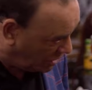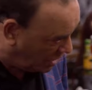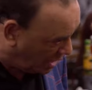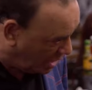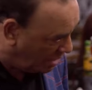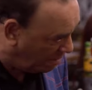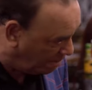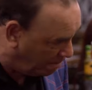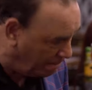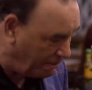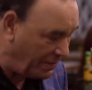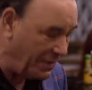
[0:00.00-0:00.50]

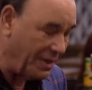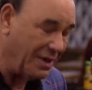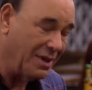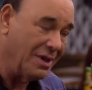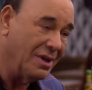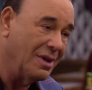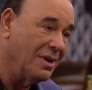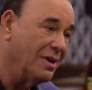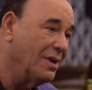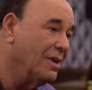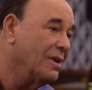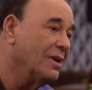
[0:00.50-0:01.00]
again.
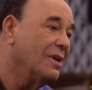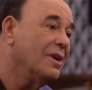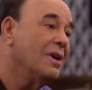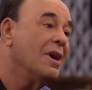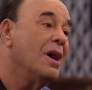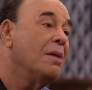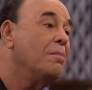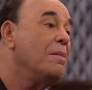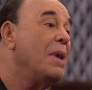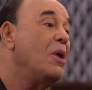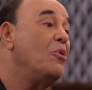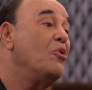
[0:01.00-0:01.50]
Okay.
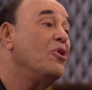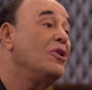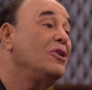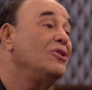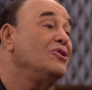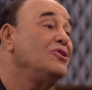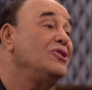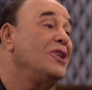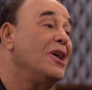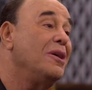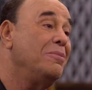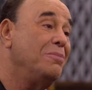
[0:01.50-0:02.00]
My
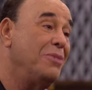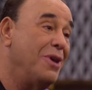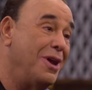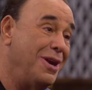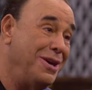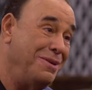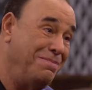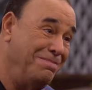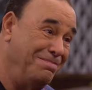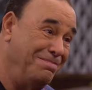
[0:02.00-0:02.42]
work is done, buddy.